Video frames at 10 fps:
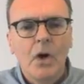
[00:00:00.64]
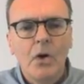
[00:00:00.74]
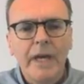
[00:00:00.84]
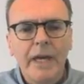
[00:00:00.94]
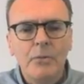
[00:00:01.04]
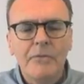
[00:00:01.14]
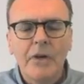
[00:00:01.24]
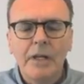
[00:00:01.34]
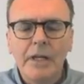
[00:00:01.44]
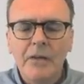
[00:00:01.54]
Okay, we've
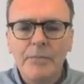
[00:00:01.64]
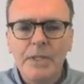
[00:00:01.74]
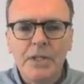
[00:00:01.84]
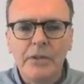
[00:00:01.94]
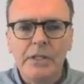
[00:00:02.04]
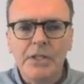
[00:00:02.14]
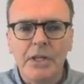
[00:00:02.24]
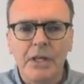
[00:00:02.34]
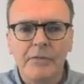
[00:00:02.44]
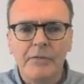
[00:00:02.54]
got a lot of material to
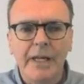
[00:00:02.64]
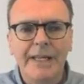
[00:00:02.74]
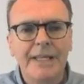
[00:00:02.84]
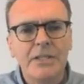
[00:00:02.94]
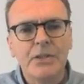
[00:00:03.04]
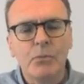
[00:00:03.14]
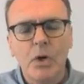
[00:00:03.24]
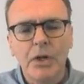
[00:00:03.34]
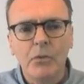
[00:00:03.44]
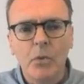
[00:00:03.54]
cover, and here's the
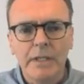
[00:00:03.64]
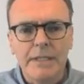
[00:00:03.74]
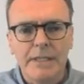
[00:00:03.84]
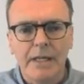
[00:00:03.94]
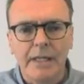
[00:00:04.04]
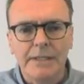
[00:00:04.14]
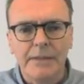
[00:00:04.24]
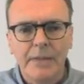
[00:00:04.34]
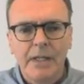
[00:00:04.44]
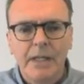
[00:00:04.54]
101 slide.
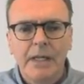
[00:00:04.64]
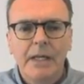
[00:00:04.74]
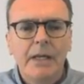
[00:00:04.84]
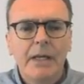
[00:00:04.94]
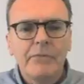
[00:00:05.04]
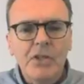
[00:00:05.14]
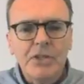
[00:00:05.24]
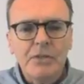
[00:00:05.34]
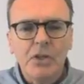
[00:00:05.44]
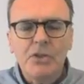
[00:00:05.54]

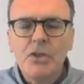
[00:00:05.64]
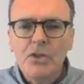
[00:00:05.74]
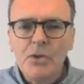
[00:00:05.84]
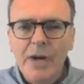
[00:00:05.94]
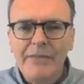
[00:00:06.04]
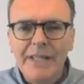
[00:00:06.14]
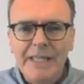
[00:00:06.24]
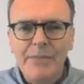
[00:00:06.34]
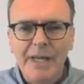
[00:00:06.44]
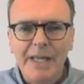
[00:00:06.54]
First of all, do you have an
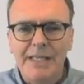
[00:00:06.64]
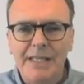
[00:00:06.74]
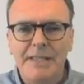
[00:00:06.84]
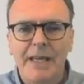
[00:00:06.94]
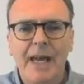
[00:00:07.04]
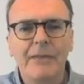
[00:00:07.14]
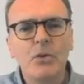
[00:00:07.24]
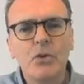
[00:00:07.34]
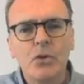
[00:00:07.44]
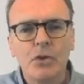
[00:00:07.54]
email list? Have
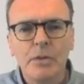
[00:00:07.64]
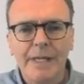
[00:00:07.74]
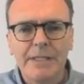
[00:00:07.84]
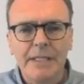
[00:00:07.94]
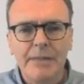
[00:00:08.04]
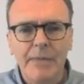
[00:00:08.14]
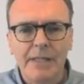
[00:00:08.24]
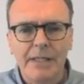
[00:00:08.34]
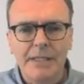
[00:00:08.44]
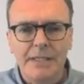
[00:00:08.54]
you thought about an
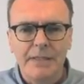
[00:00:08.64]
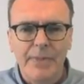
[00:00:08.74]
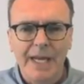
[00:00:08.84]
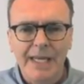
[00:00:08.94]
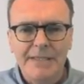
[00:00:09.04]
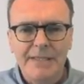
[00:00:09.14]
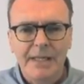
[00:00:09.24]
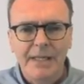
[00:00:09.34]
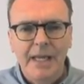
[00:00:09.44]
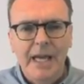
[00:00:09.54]
email list in the past?
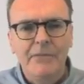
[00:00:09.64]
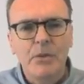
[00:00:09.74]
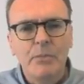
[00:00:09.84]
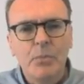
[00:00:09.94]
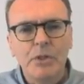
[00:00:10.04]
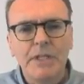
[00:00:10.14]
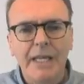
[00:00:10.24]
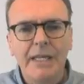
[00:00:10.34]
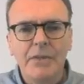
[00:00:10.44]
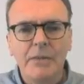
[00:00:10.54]
Have you put
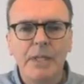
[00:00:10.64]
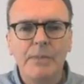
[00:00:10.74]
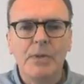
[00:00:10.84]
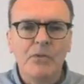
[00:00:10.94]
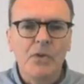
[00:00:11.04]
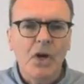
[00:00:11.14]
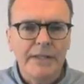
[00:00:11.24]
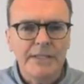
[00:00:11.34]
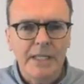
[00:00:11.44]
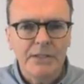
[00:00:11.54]
any of the people who
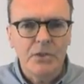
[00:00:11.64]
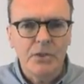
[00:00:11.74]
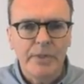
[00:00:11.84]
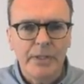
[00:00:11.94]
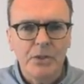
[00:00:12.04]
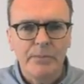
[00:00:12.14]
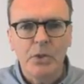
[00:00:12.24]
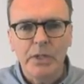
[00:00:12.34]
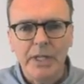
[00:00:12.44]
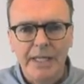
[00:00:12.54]
contacted you about your
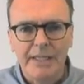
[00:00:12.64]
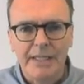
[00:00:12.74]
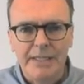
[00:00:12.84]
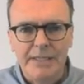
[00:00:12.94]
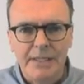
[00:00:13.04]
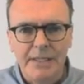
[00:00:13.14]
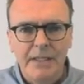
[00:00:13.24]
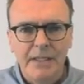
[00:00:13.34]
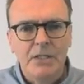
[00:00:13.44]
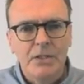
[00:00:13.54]
book in a list?
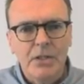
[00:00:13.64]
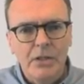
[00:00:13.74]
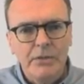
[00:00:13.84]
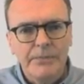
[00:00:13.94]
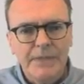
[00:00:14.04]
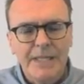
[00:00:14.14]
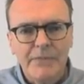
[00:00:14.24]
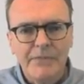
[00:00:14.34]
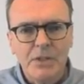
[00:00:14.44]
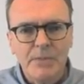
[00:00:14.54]
So that's
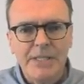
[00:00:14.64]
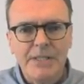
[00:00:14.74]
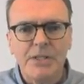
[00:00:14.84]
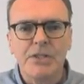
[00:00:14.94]
the first place to